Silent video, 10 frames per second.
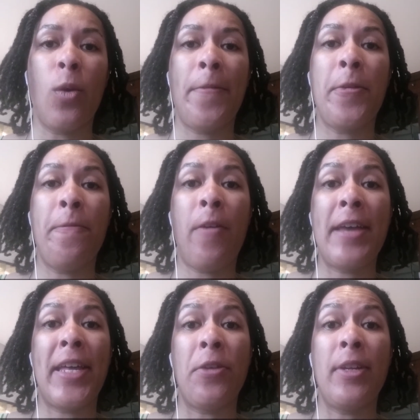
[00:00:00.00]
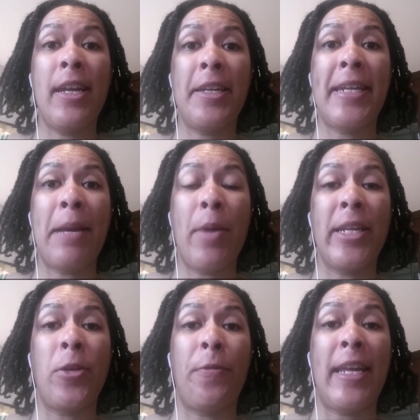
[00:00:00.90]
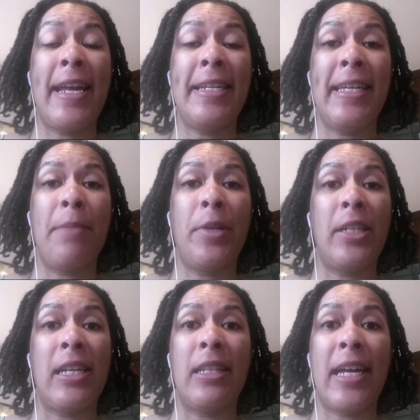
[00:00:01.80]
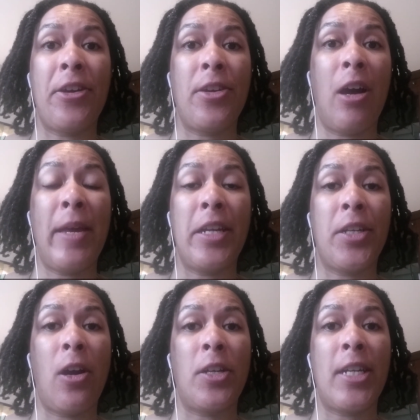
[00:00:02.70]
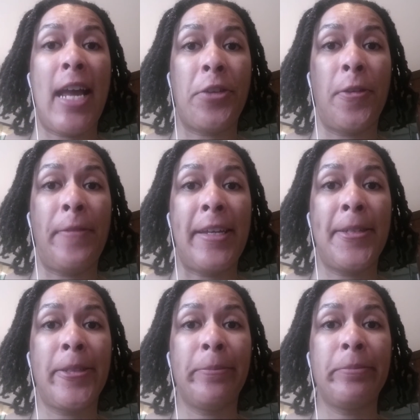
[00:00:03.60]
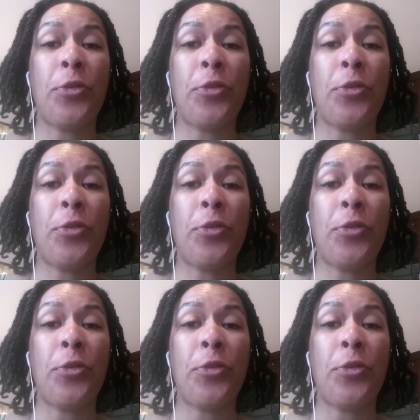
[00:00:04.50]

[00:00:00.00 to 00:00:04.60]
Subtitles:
Or if you find that you need to take money out of an ATM machine, that you're not being charged extra fees.